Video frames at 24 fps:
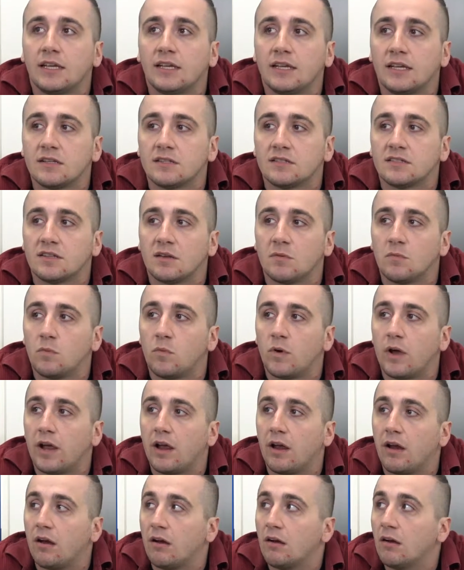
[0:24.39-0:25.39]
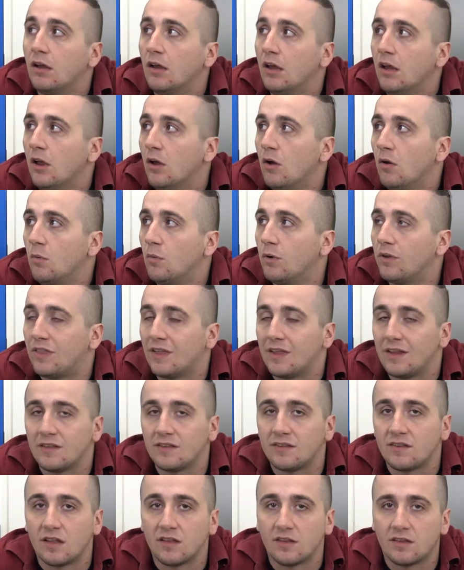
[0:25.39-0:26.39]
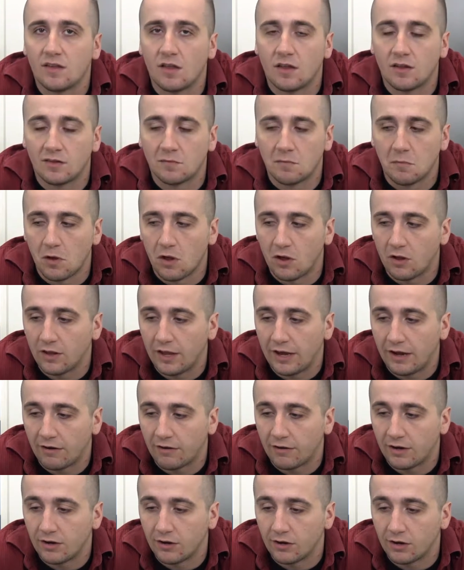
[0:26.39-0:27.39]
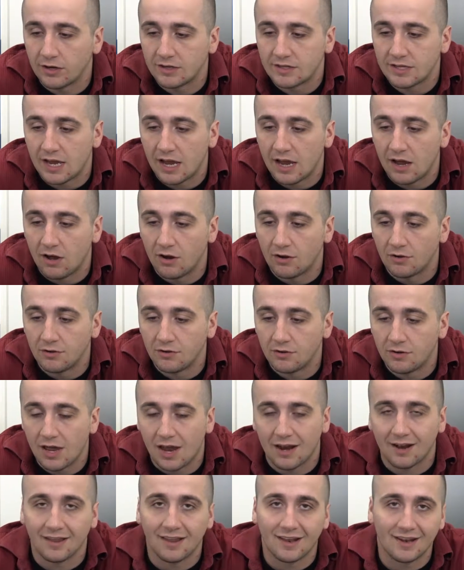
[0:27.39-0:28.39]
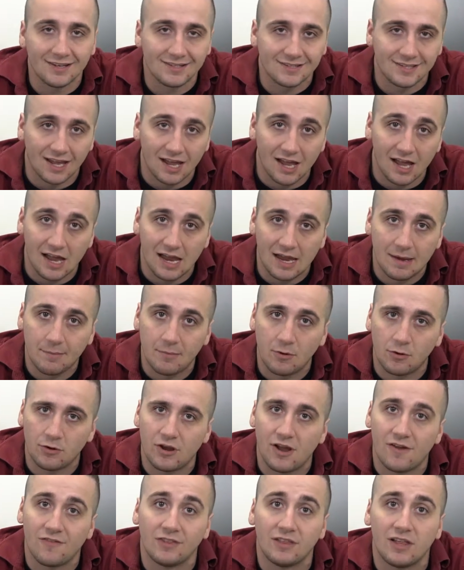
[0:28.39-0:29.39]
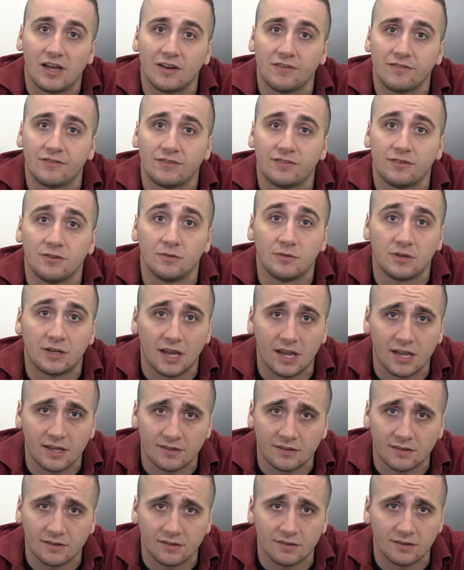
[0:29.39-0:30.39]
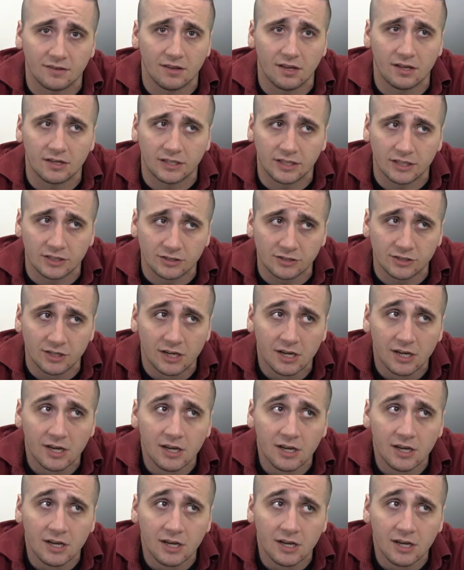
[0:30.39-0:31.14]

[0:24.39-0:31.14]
get somewhere within a small area or a town, not a lot of time, or you have a lot of suitcases, luggage,